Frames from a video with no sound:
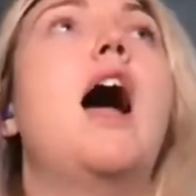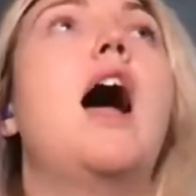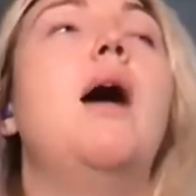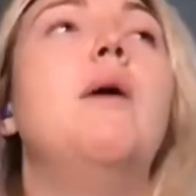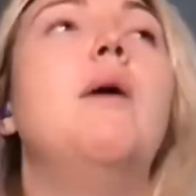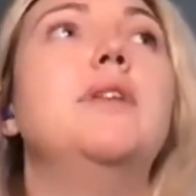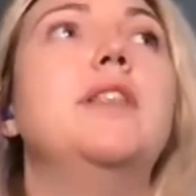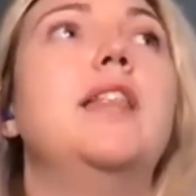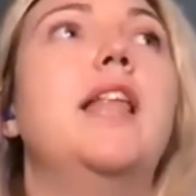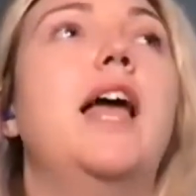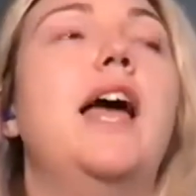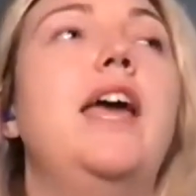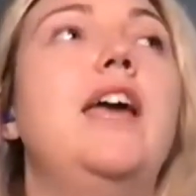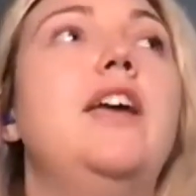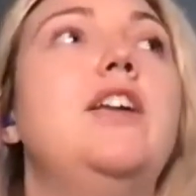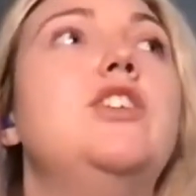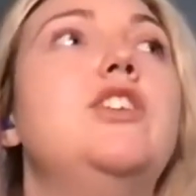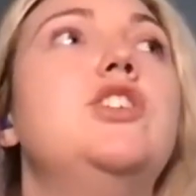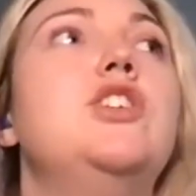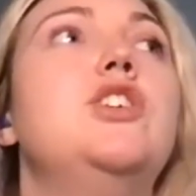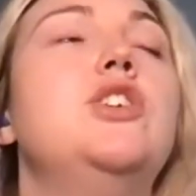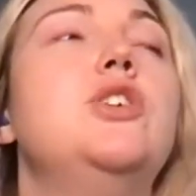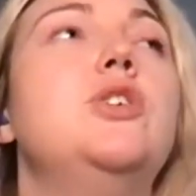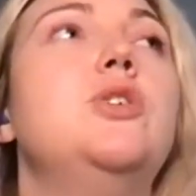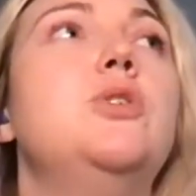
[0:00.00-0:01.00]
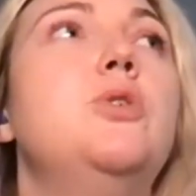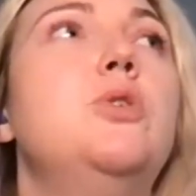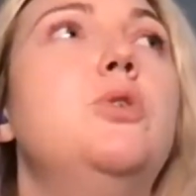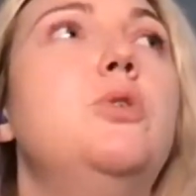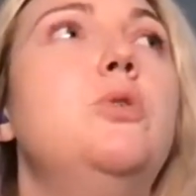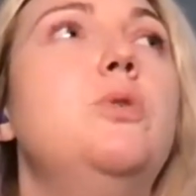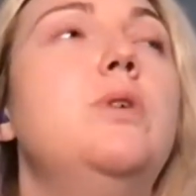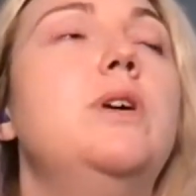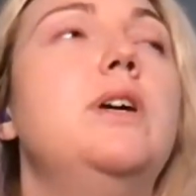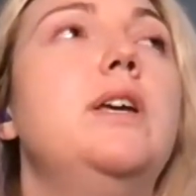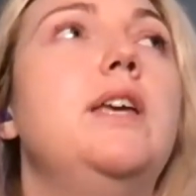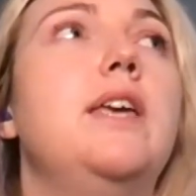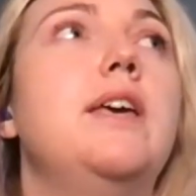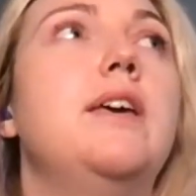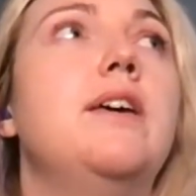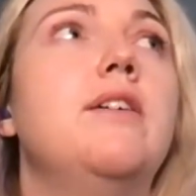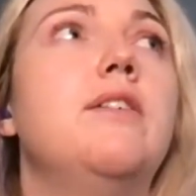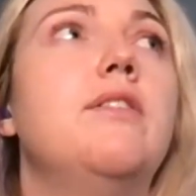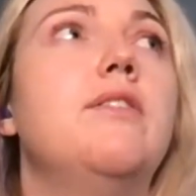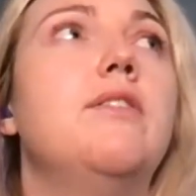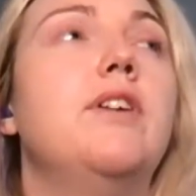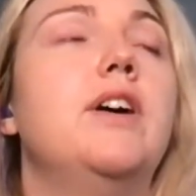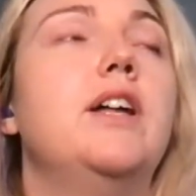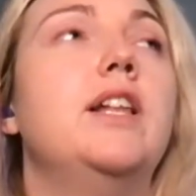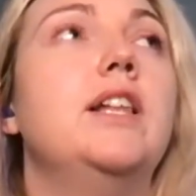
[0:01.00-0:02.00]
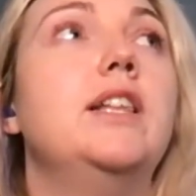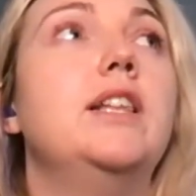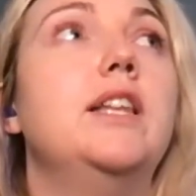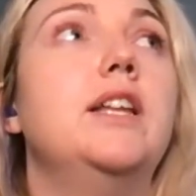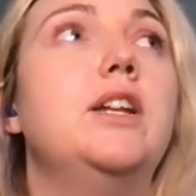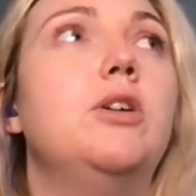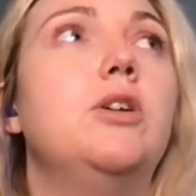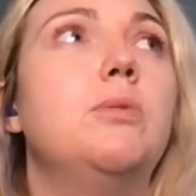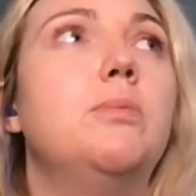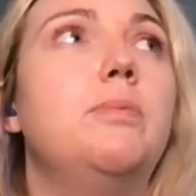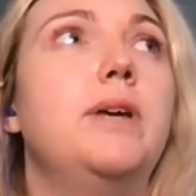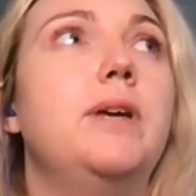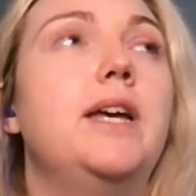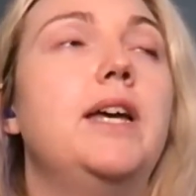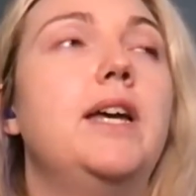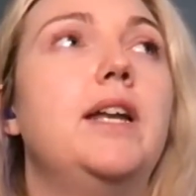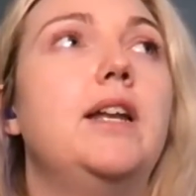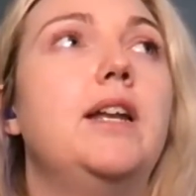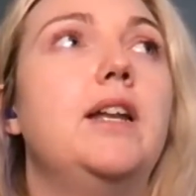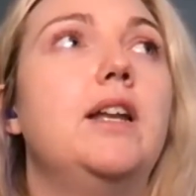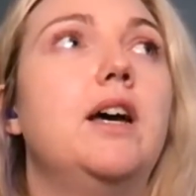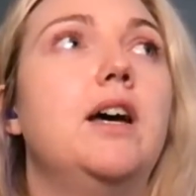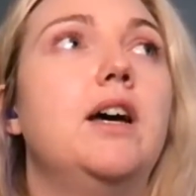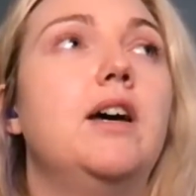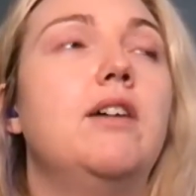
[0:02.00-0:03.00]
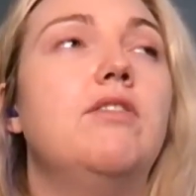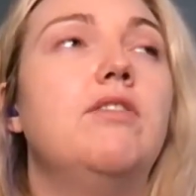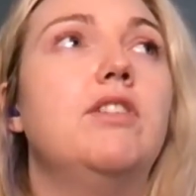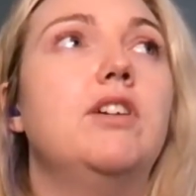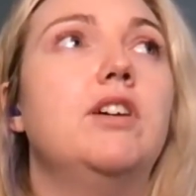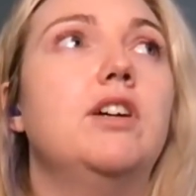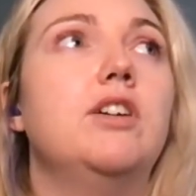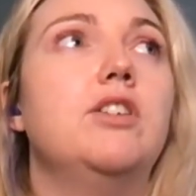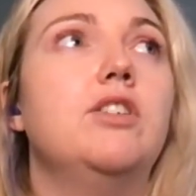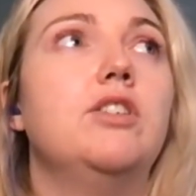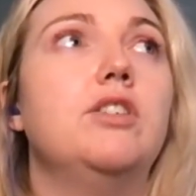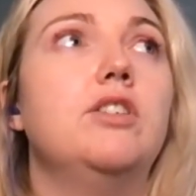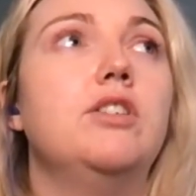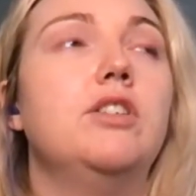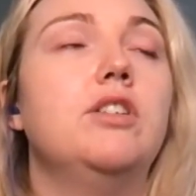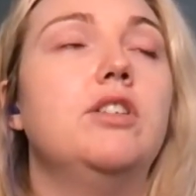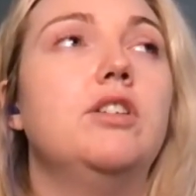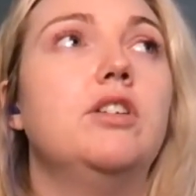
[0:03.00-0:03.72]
I would like to give a little bit of a